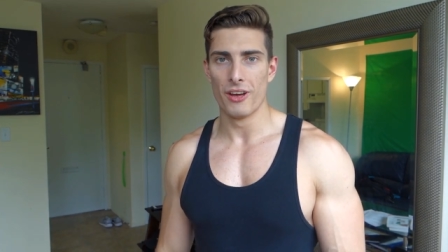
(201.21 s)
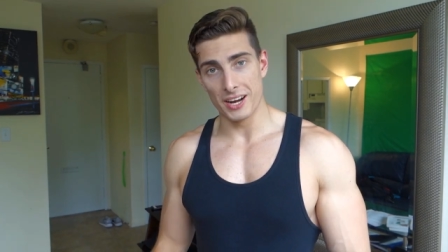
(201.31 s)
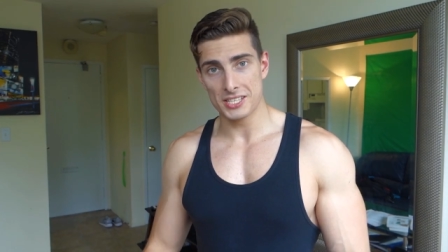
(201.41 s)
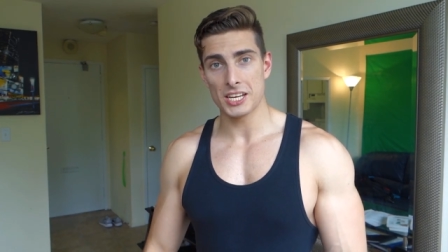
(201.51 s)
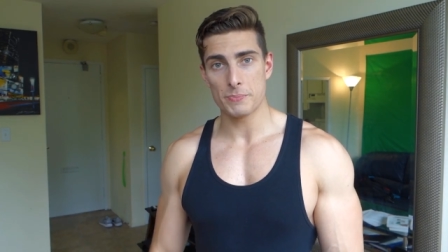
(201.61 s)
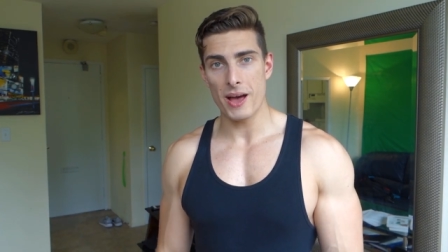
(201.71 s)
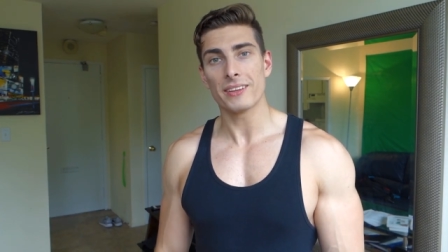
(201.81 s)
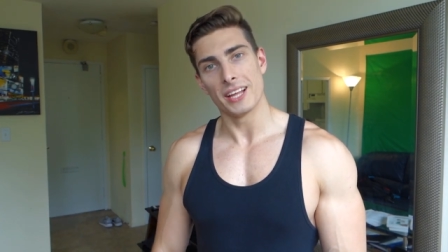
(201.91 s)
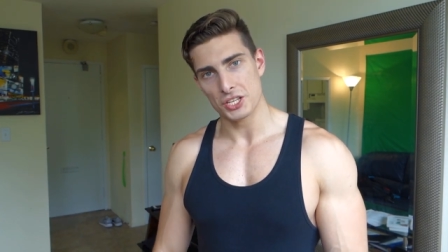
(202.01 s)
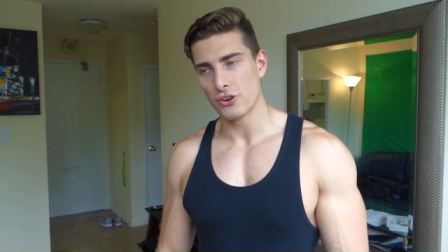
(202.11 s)
You got a
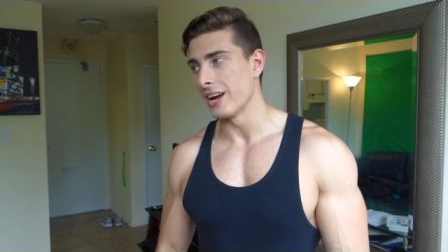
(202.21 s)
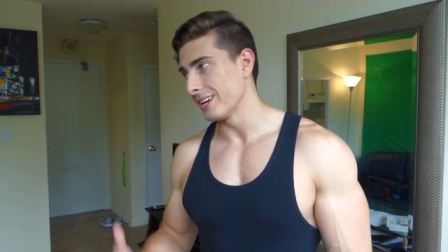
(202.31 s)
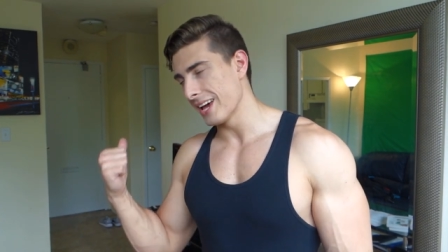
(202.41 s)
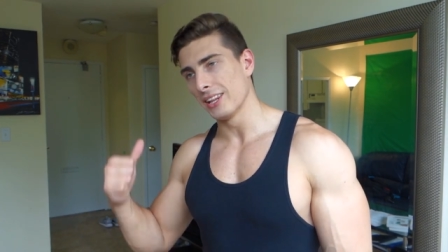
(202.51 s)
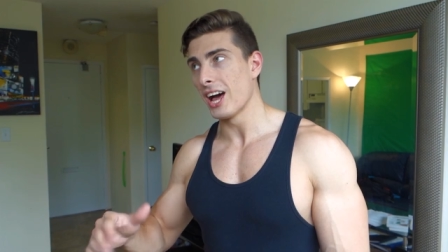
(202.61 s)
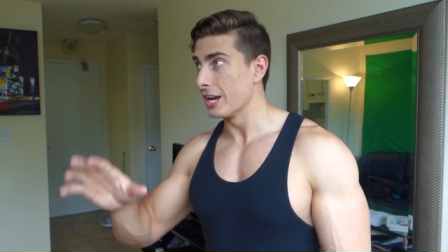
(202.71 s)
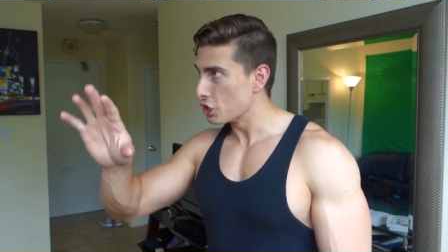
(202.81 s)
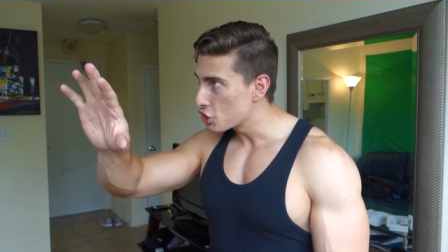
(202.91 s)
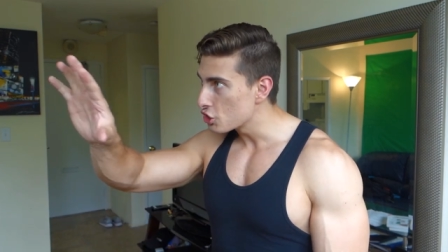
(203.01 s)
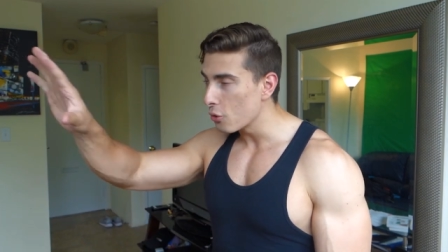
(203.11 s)
six-pack? That's great. Get in line.
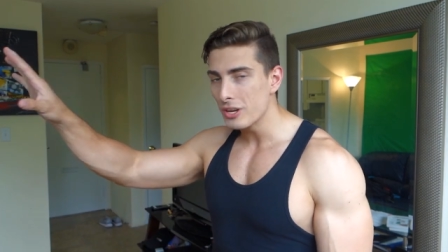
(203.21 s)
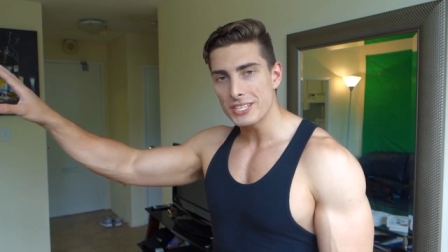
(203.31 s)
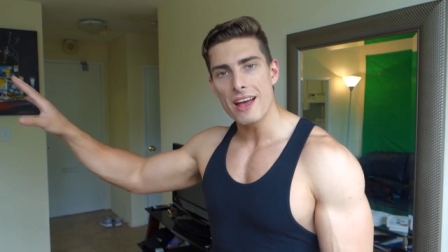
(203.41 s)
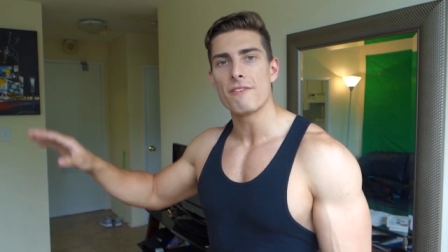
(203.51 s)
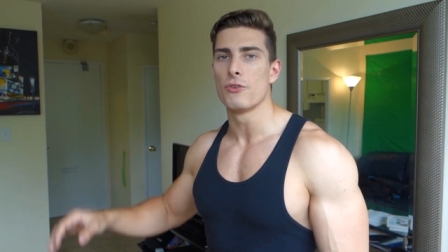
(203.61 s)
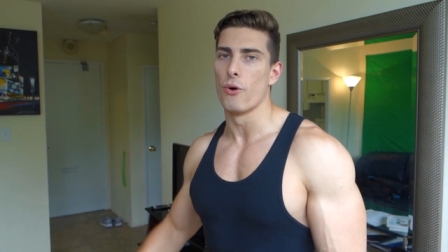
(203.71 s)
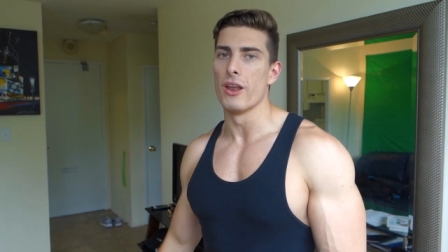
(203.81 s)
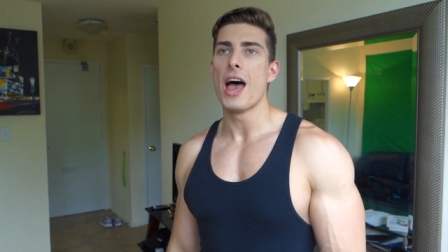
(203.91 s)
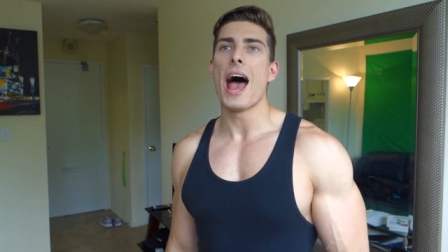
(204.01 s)
So does everyone.